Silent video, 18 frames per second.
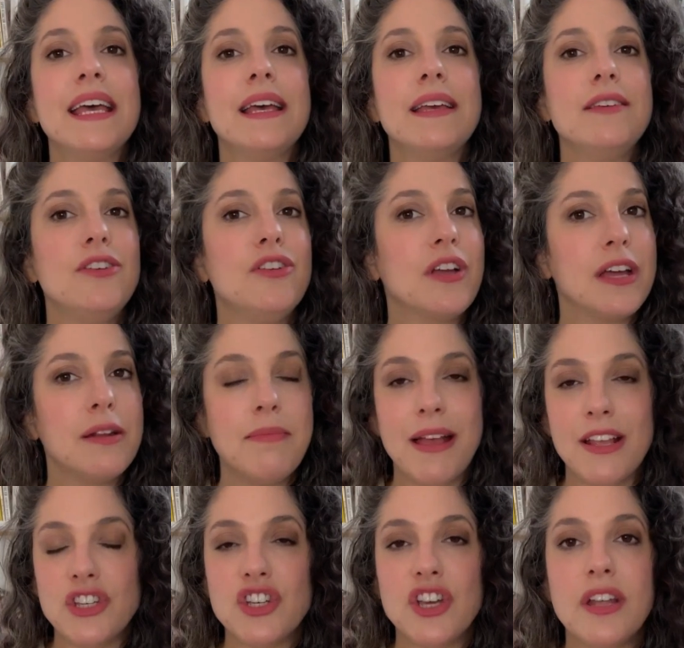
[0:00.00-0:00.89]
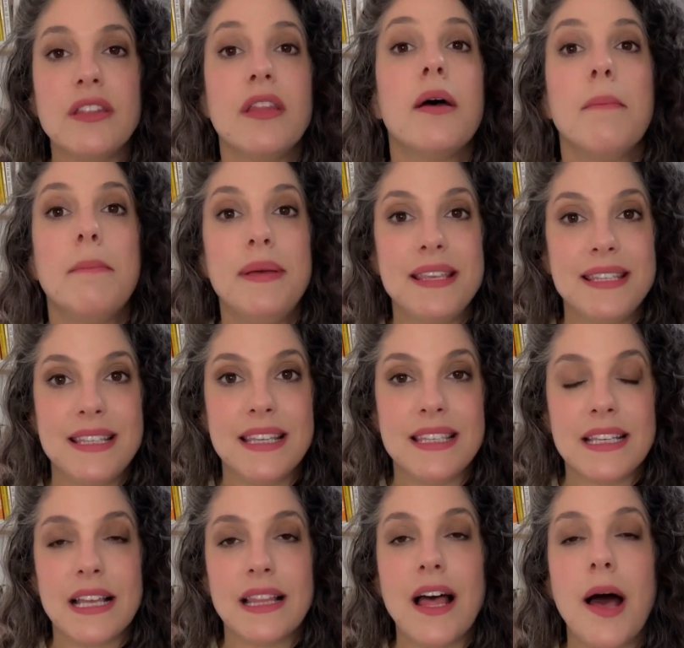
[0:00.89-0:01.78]
You can mention
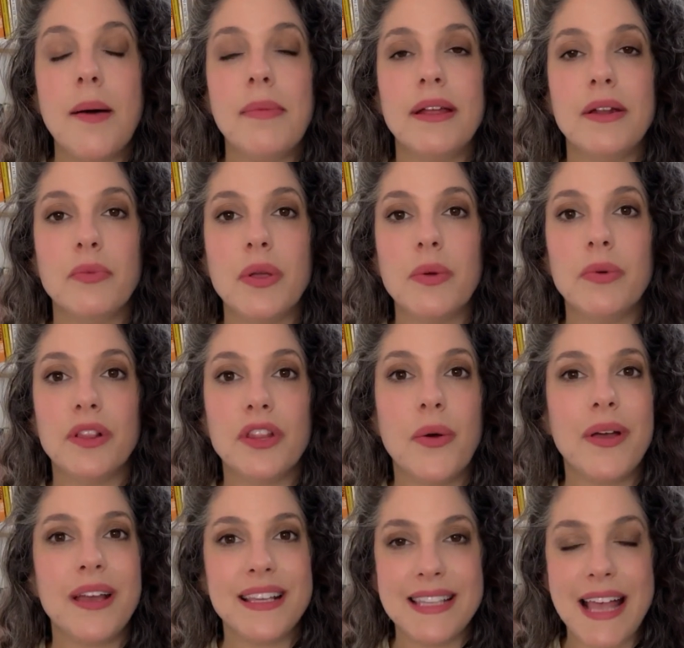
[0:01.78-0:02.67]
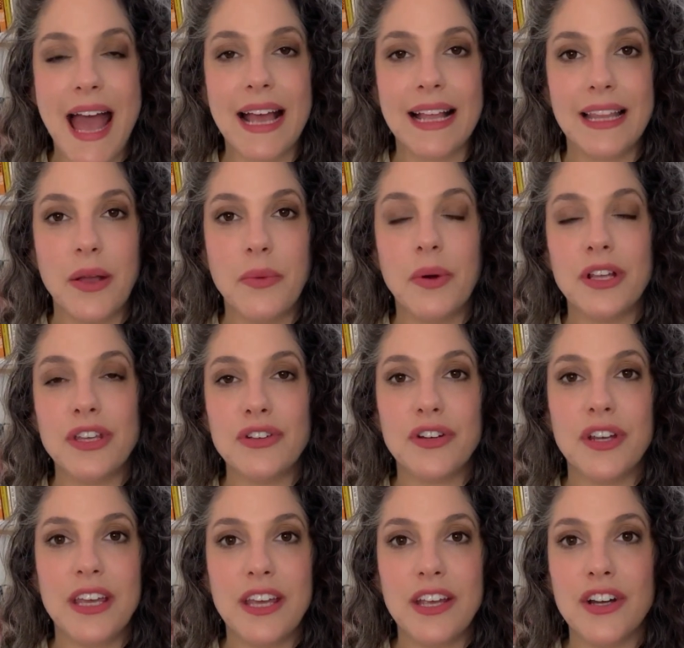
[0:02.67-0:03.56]
Business Club and we will know exactly what you're
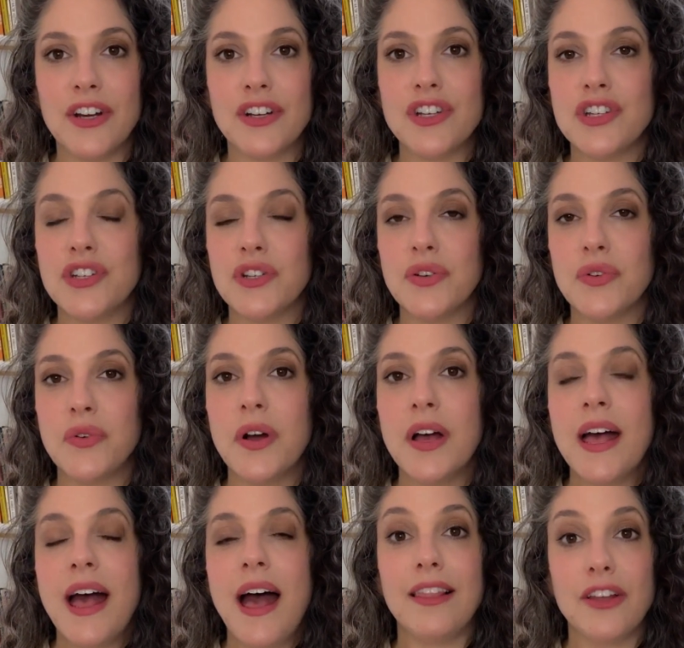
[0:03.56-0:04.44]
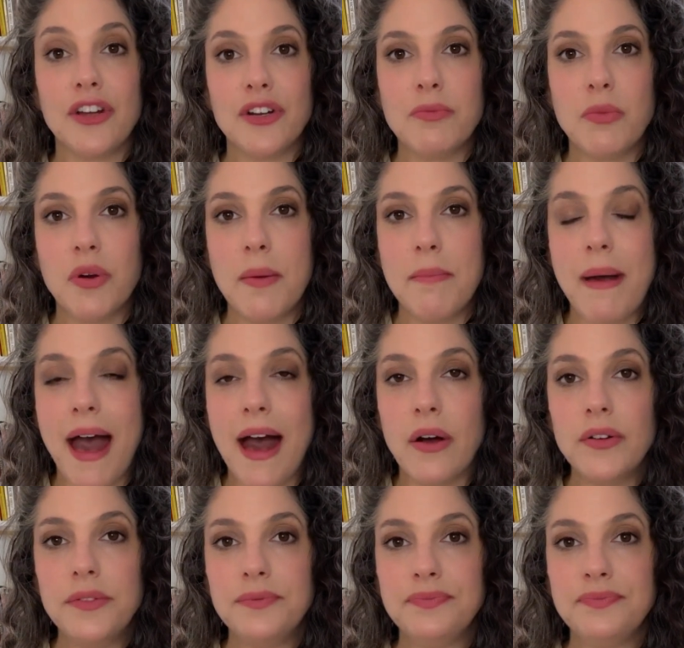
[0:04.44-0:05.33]
here to learn more
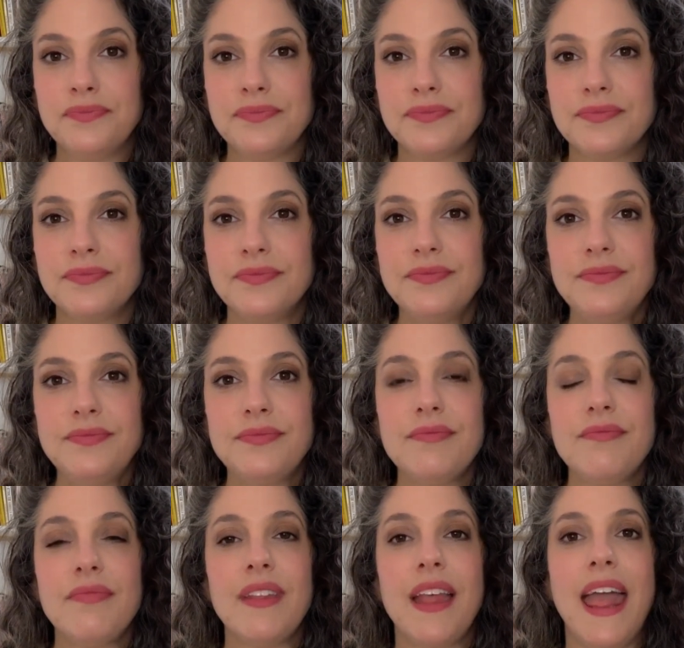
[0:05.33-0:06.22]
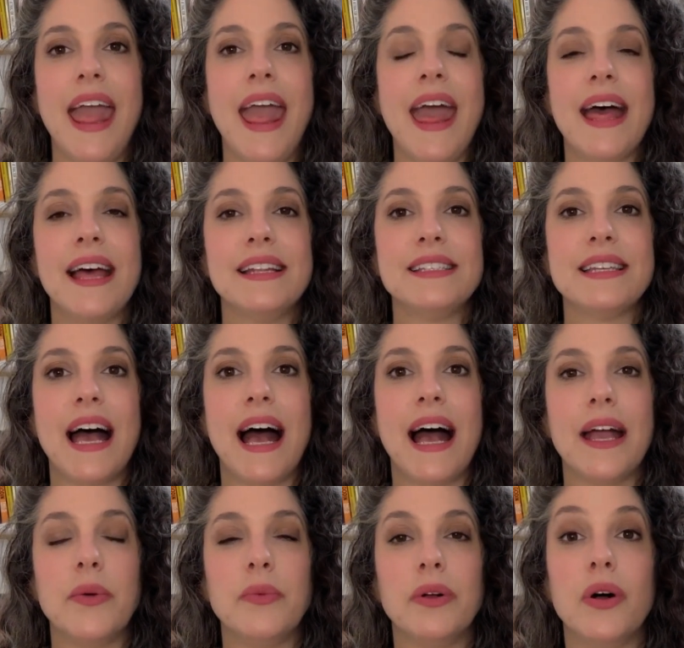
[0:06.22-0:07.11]
about. And
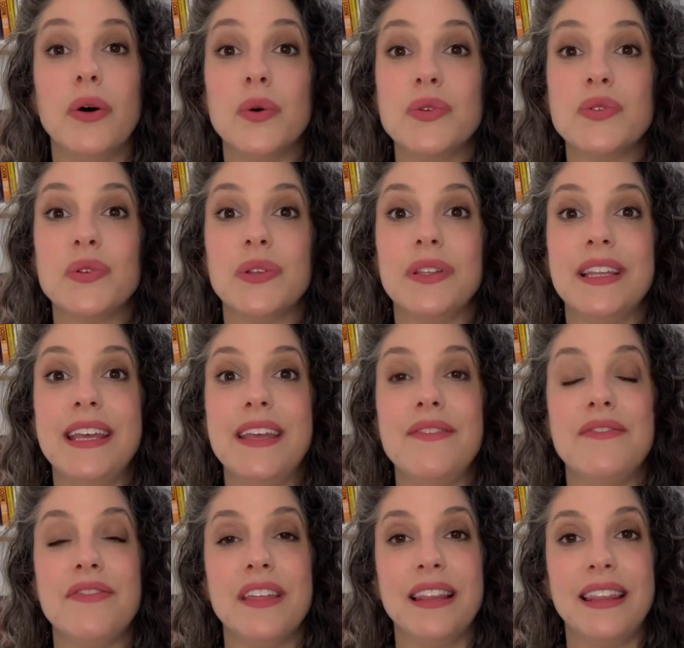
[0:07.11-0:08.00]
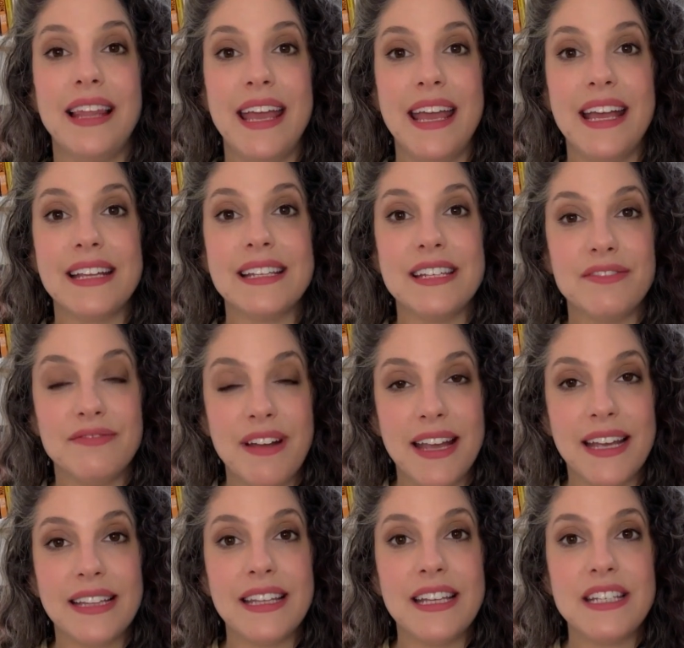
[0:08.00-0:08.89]
I will also leave the link
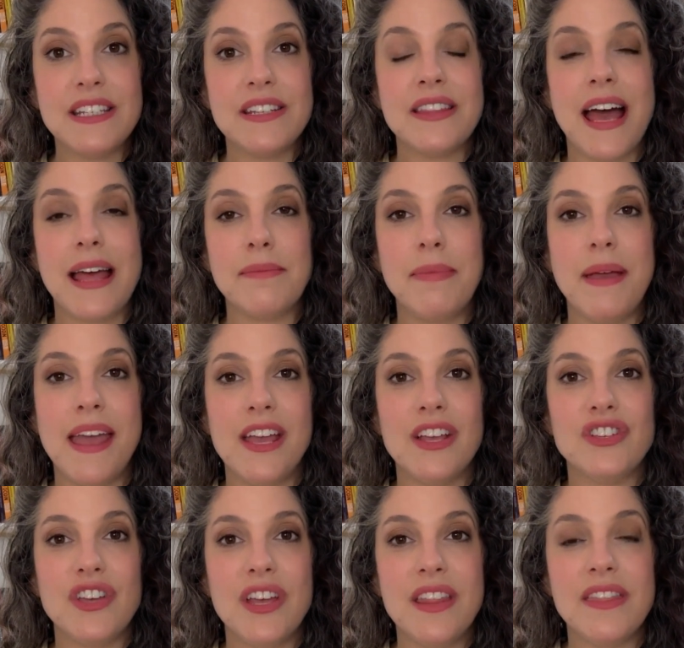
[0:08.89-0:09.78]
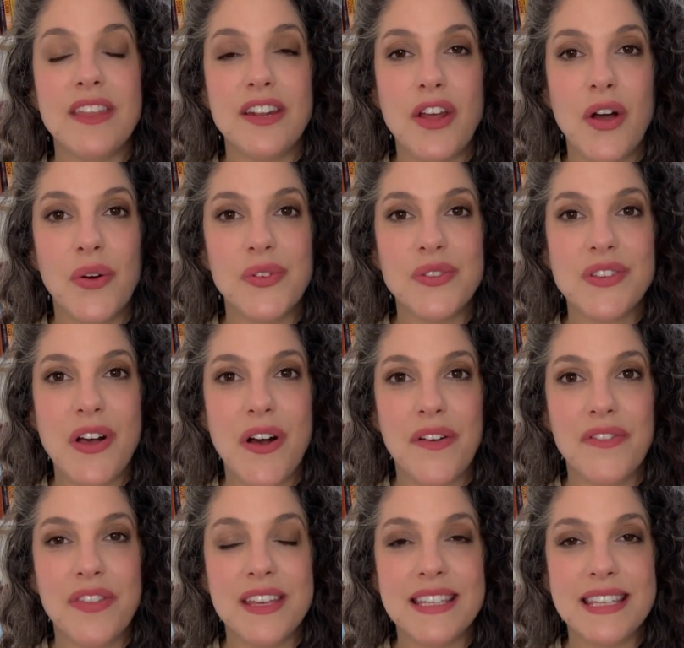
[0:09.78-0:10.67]
directly to that page in the notes
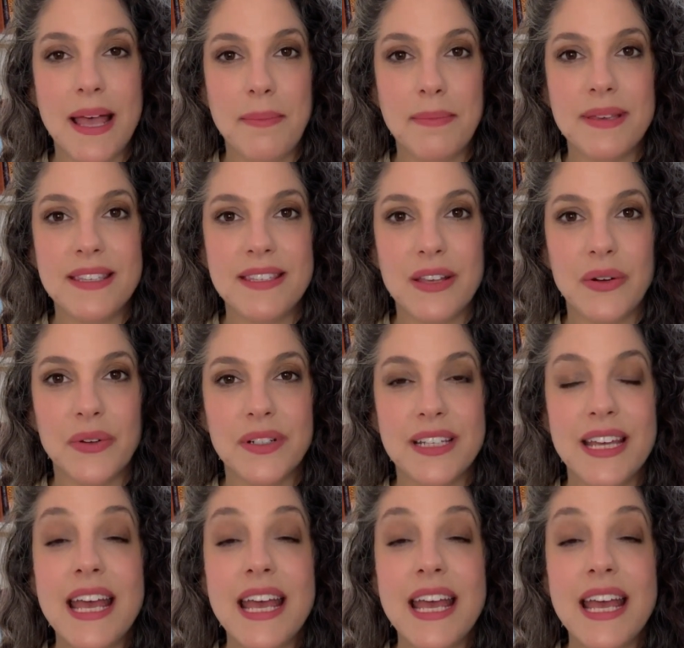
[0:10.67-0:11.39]
of this episode.